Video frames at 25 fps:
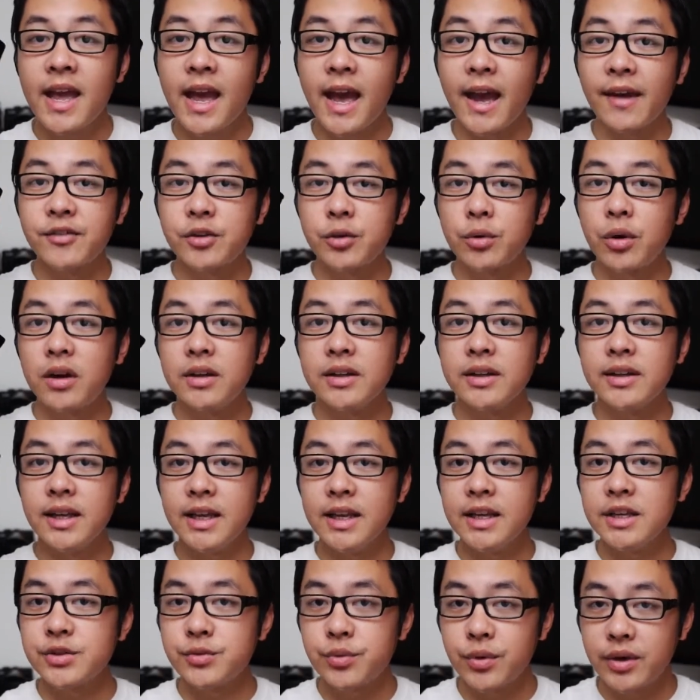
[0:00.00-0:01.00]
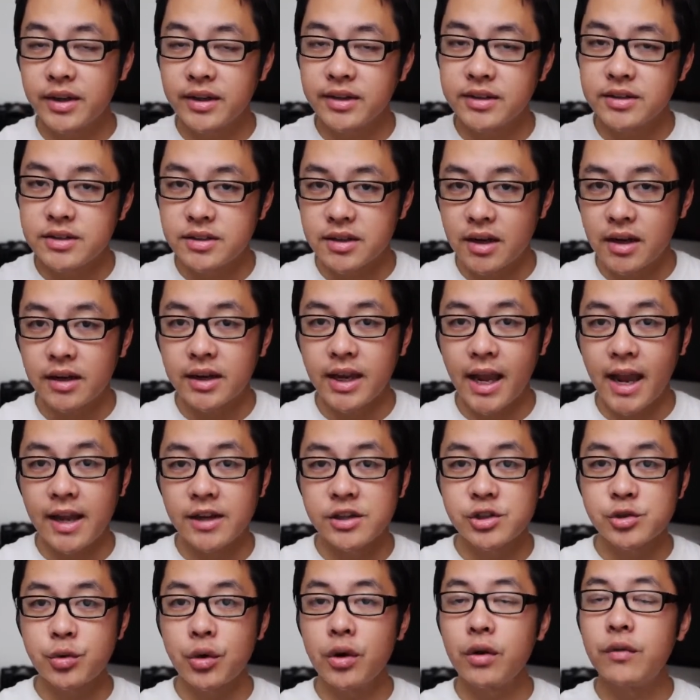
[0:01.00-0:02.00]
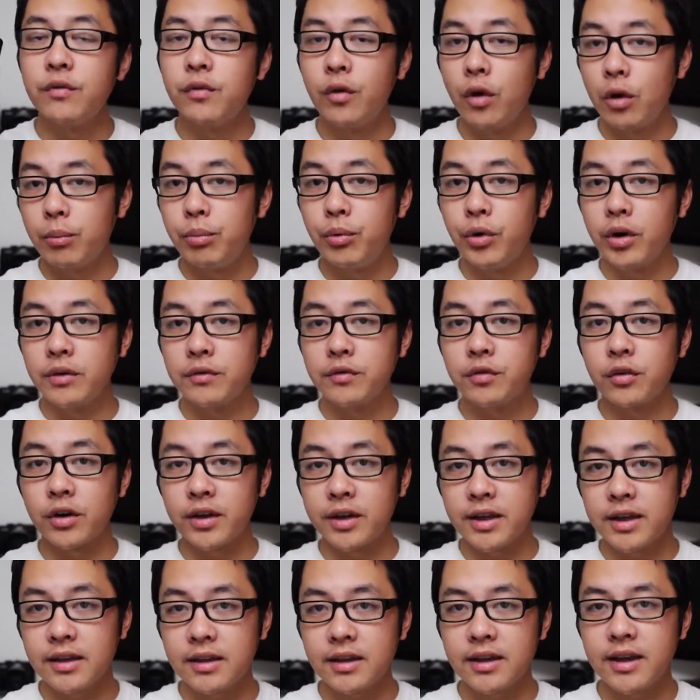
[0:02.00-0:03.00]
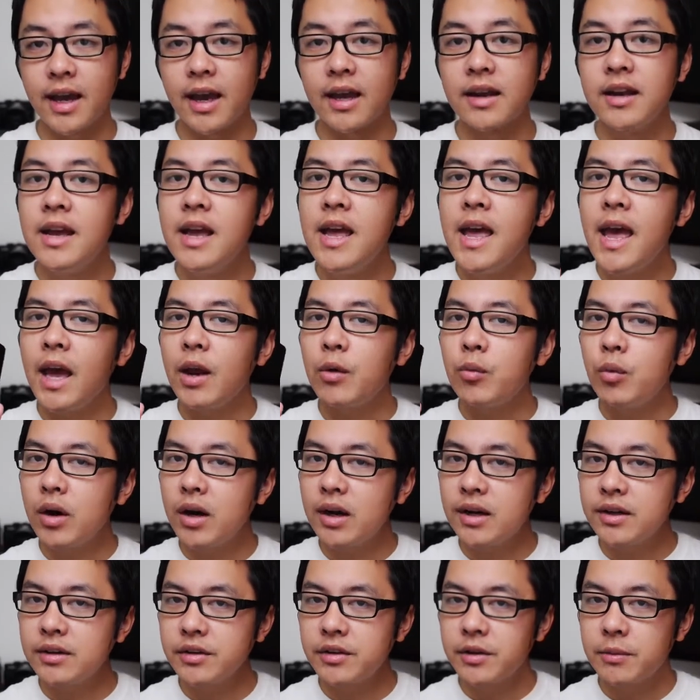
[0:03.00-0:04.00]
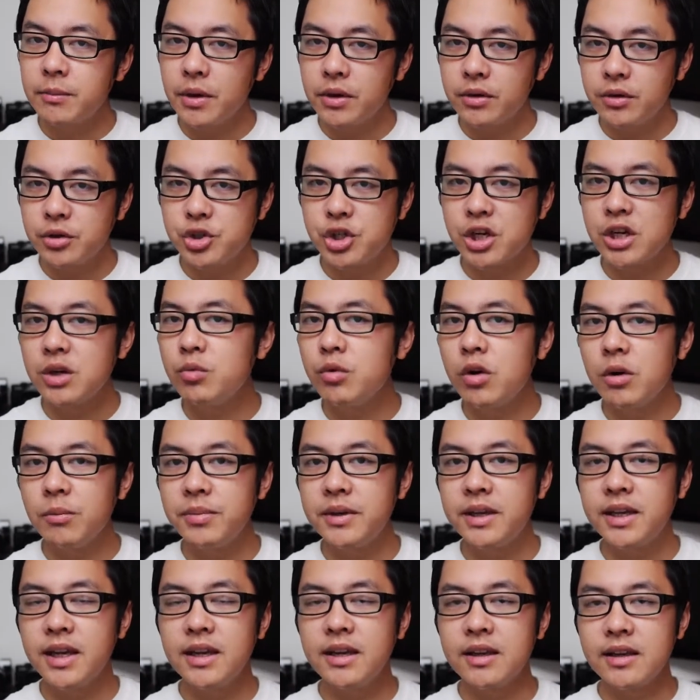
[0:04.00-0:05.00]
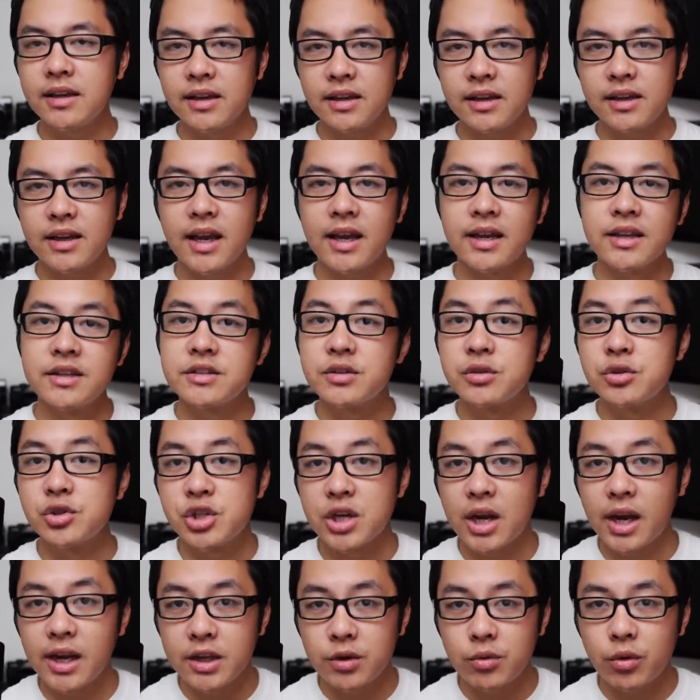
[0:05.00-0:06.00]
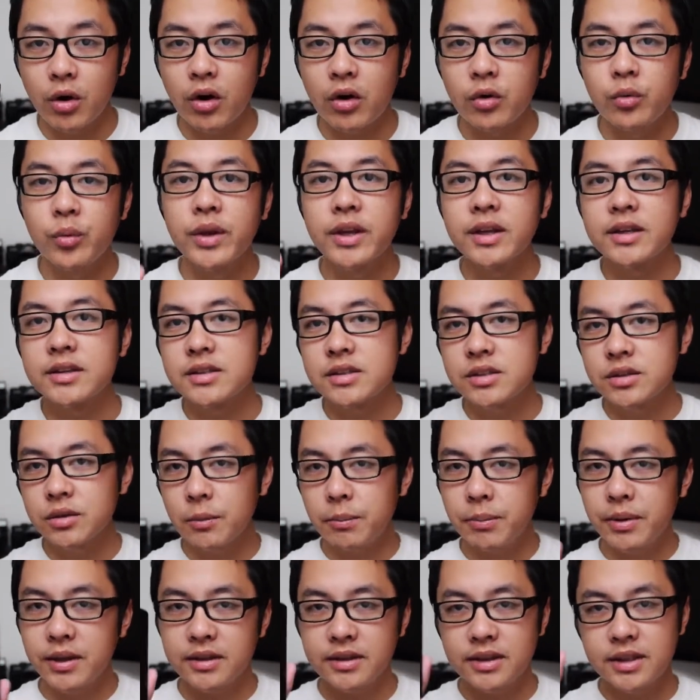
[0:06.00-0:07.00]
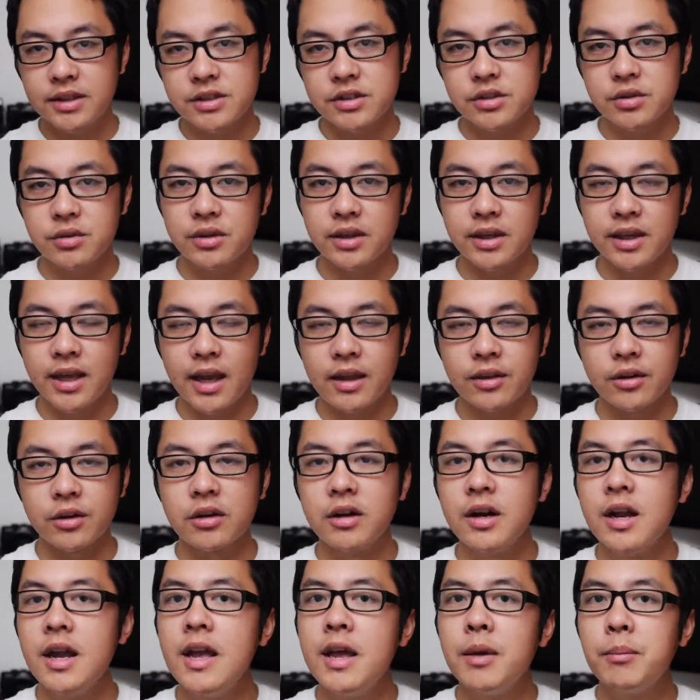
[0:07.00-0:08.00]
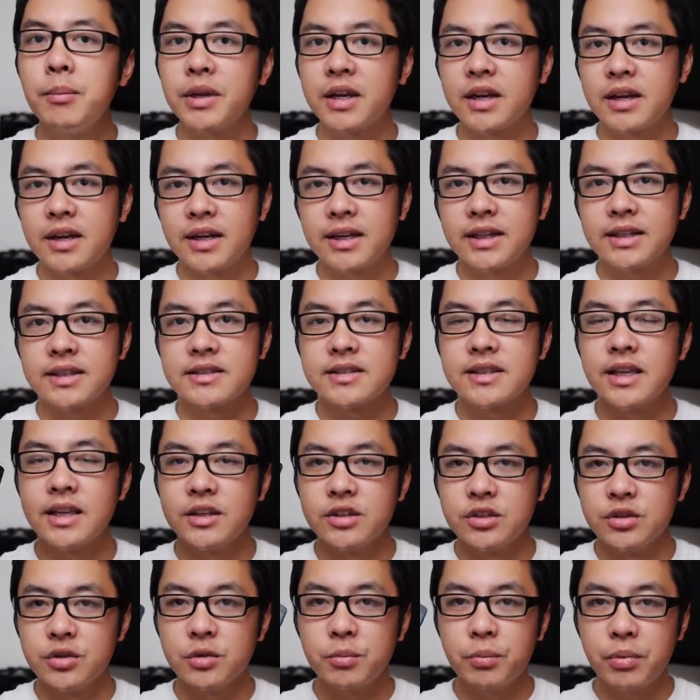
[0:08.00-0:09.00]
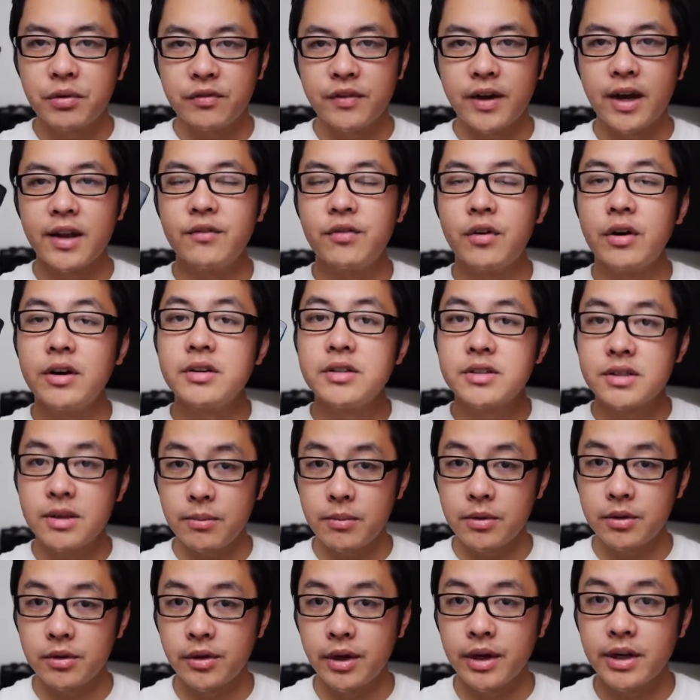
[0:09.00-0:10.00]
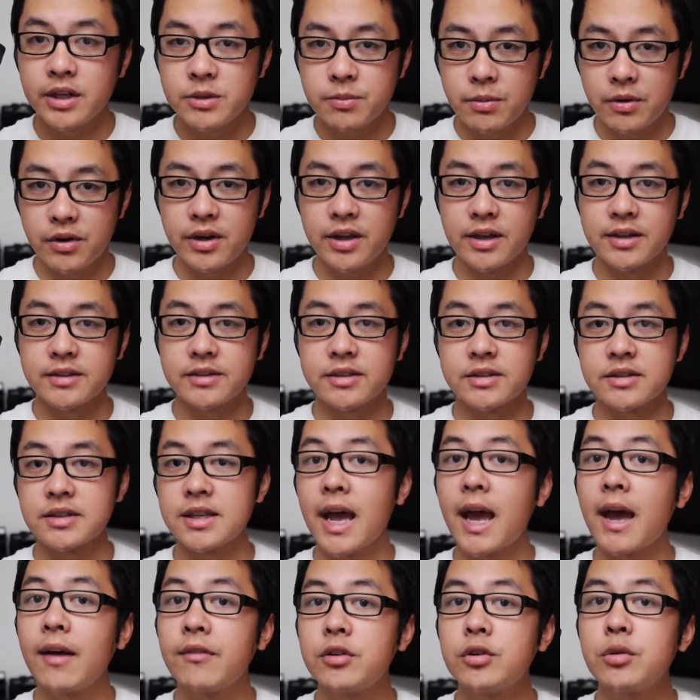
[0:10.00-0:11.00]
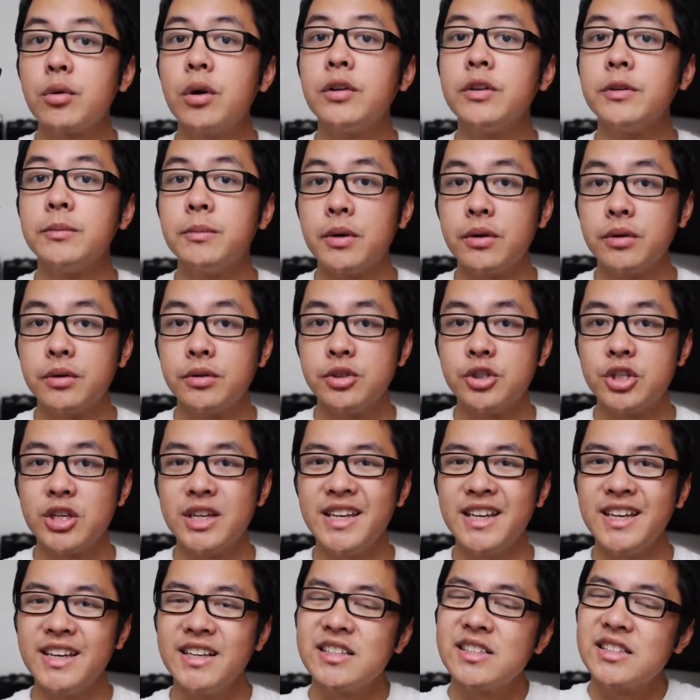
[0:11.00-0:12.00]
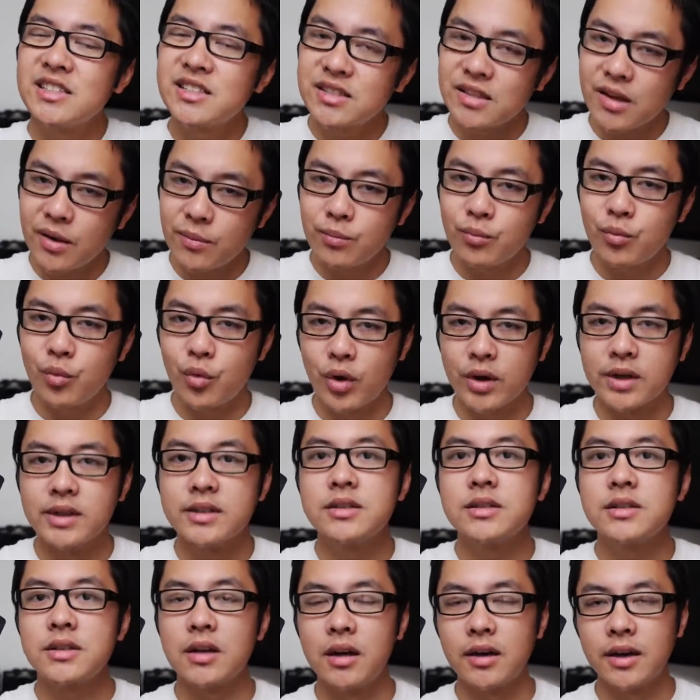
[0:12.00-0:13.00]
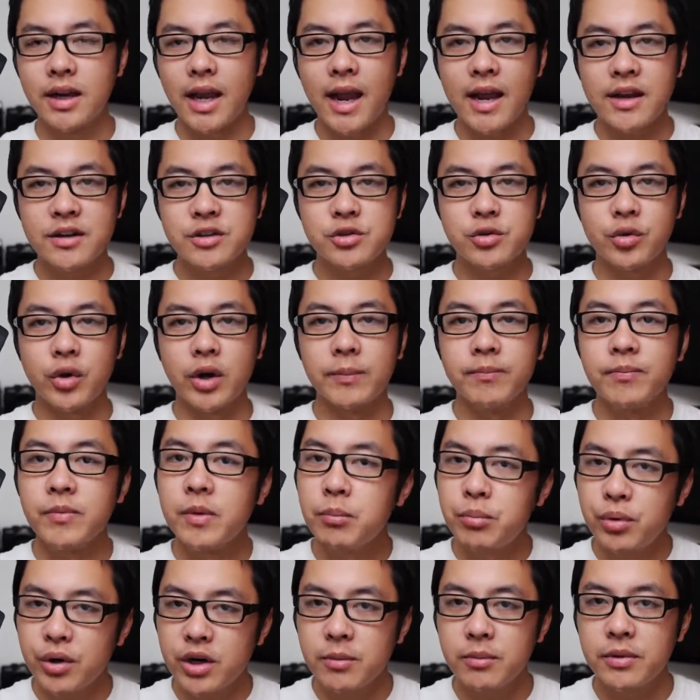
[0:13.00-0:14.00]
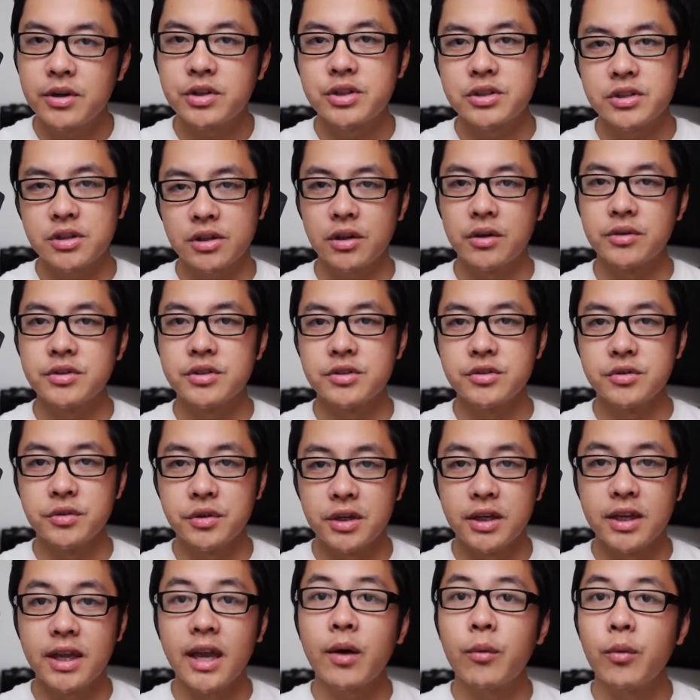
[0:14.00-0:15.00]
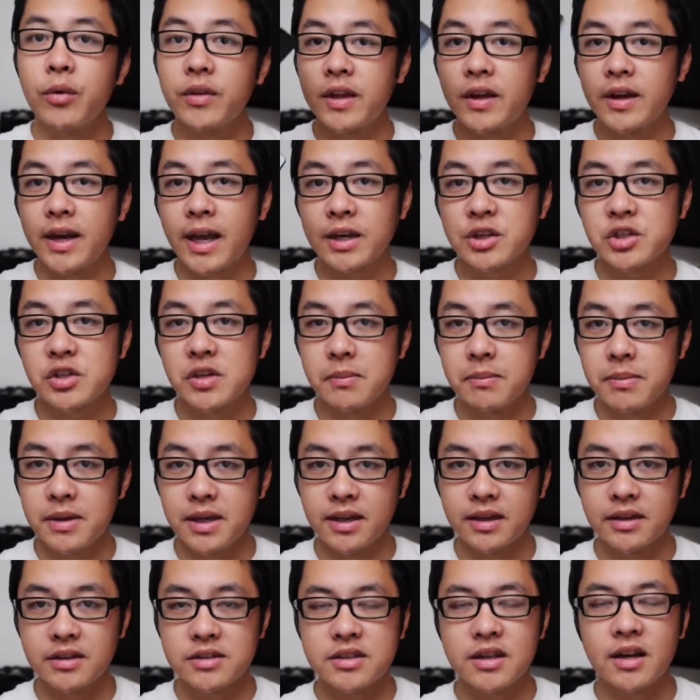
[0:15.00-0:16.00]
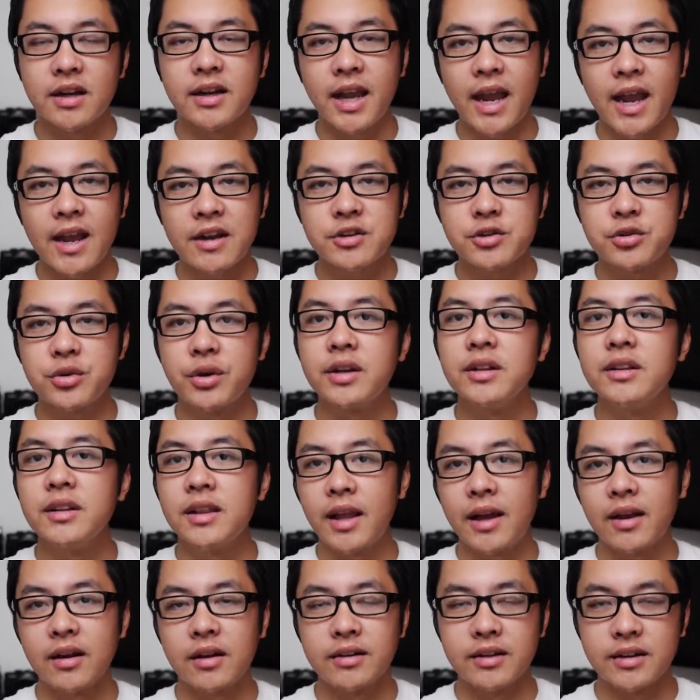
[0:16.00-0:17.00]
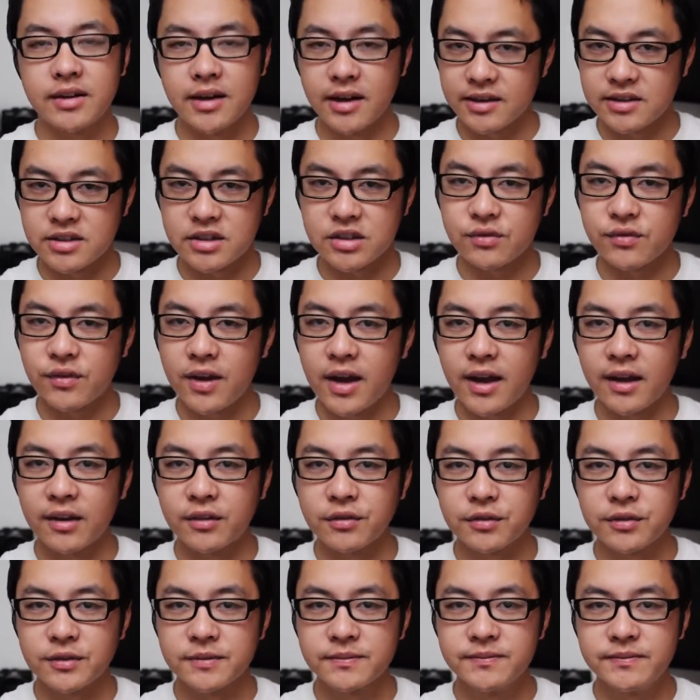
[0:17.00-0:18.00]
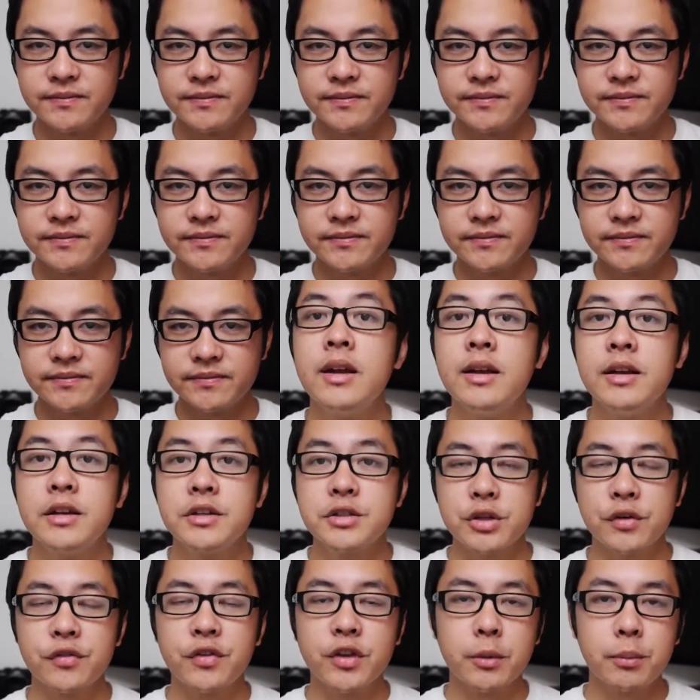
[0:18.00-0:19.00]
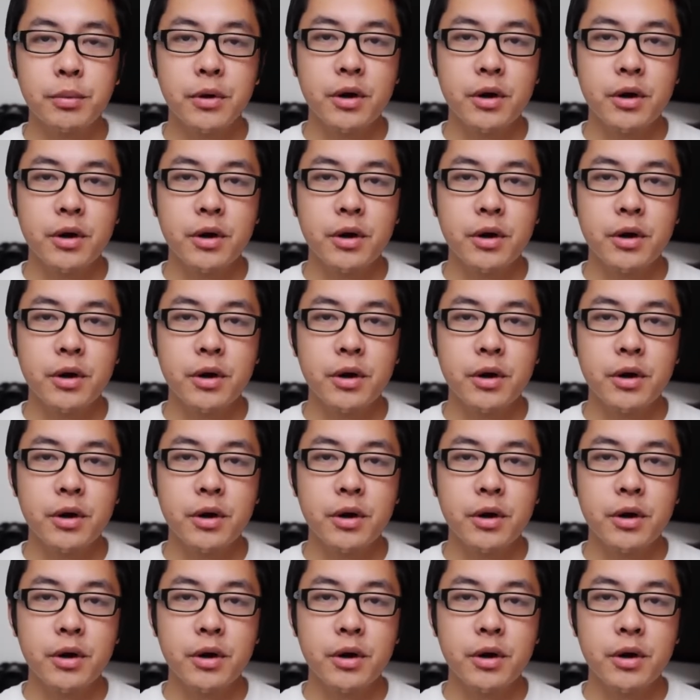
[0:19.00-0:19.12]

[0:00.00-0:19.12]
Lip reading: After all, it is running stock Android 4.4 KitKat. And while the Moto G won't be getting KitKat until January, we can still pit these two together because they do provide very similar experiences. After all, the Moto G is somewhat stock Android, pretty much as close as you can get without actually being stock Android like on the Nexus 5. So for the